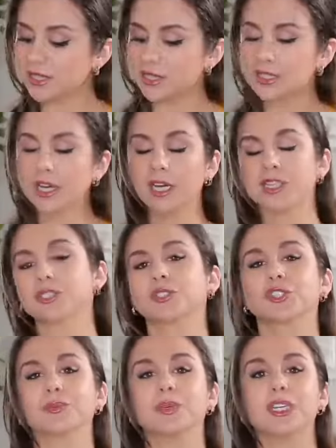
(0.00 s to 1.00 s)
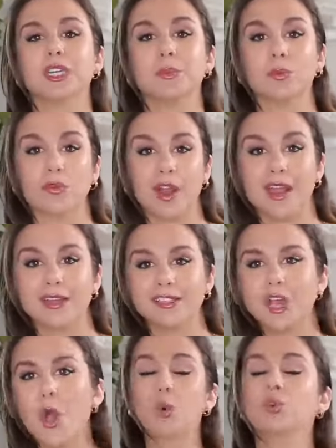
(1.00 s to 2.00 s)
on a ton of social media
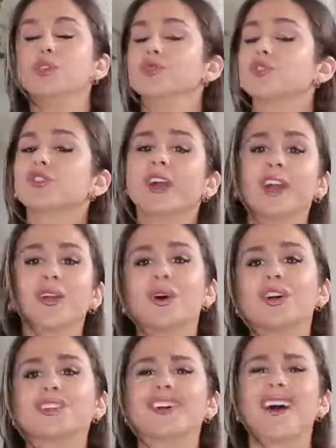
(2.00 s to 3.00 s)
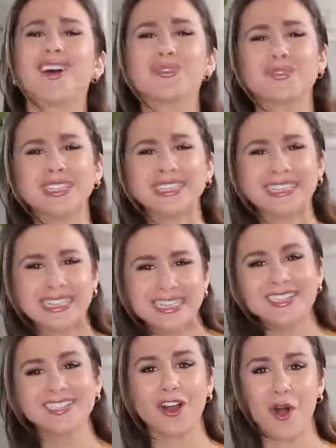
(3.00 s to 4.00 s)
brands. We do try-on hauls,
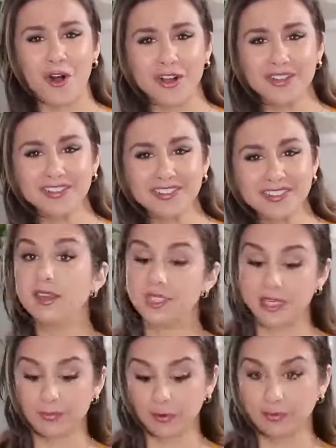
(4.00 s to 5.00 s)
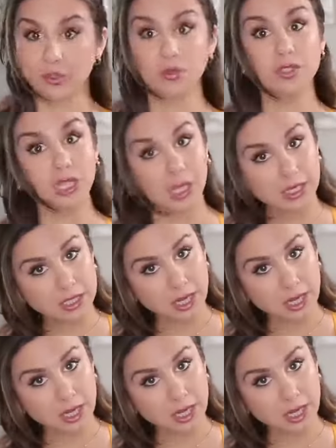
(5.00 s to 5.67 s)
unreleased hauls, in-depth reviews like